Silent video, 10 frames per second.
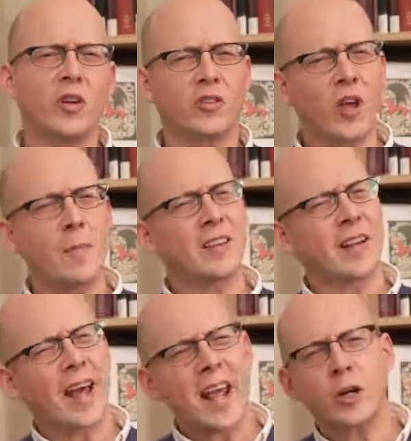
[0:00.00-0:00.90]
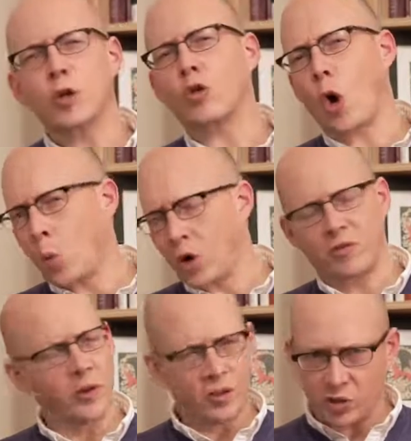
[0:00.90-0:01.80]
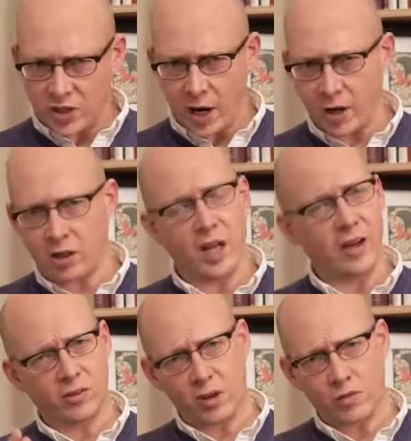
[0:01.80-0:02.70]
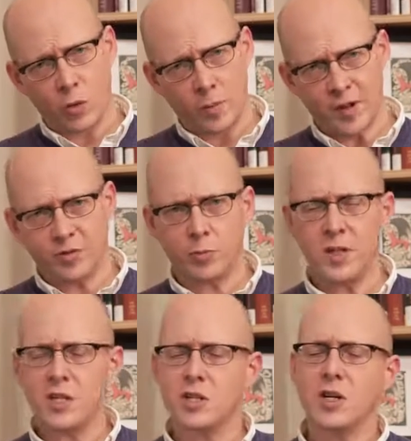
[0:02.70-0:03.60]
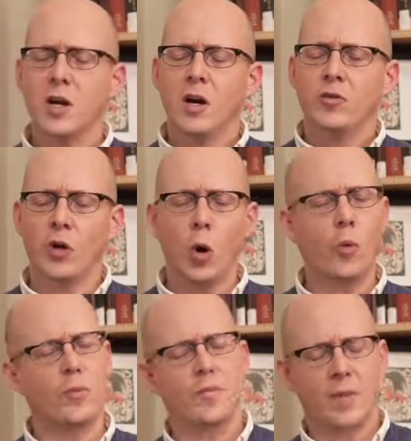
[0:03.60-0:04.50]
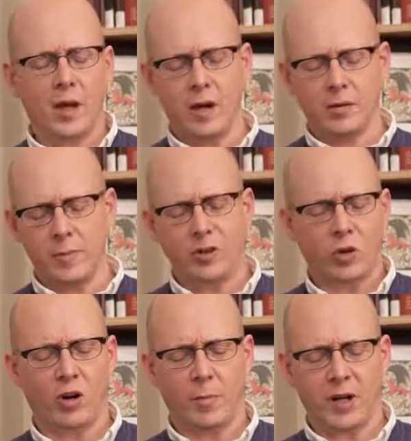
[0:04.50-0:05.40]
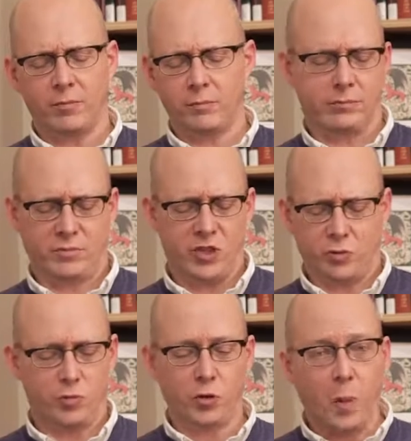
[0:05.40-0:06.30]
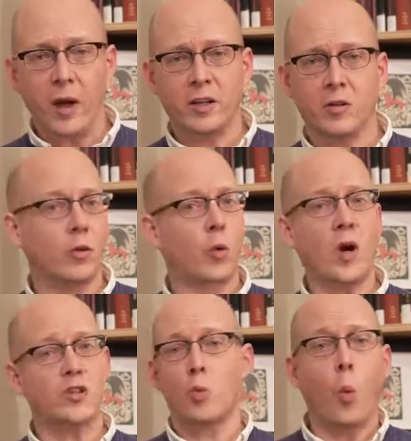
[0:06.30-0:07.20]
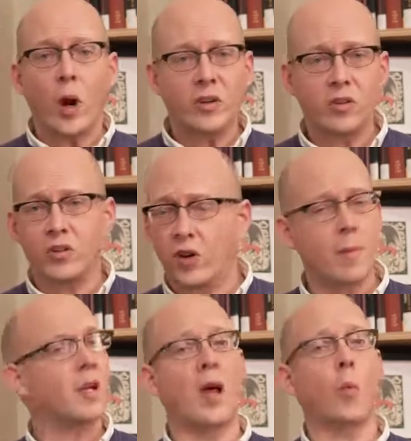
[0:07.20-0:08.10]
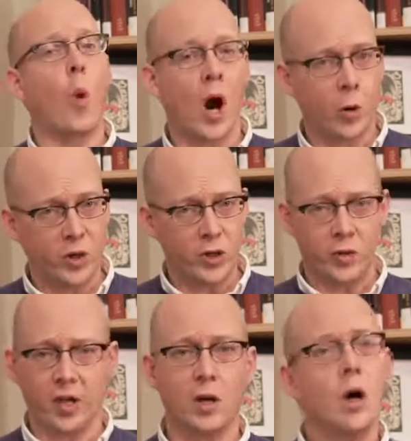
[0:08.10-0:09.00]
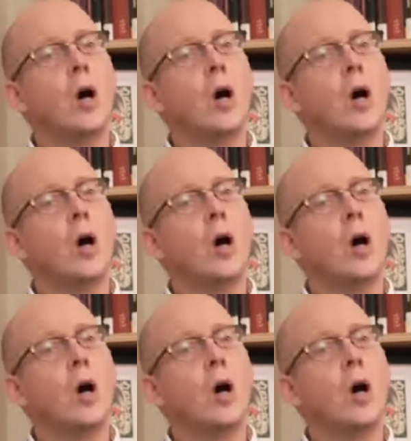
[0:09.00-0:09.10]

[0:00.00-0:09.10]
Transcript: the assignment that anchors our work for this entire class, the informative speech. So let me start out by just responding to the question, what is the assignment and why are we doing it?